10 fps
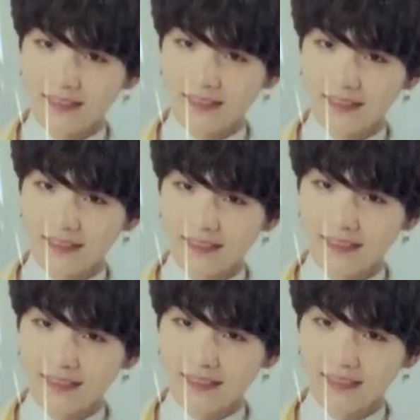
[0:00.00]

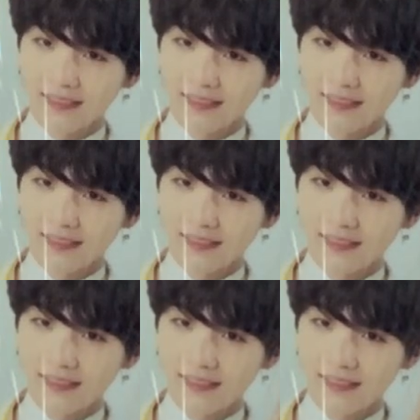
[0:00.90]

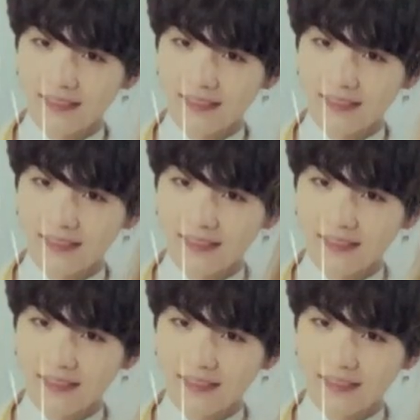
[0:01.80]

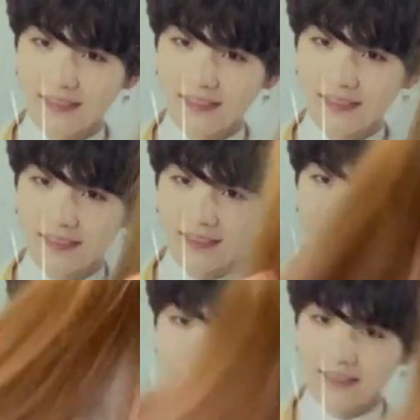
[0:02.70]
The person shown says nothing.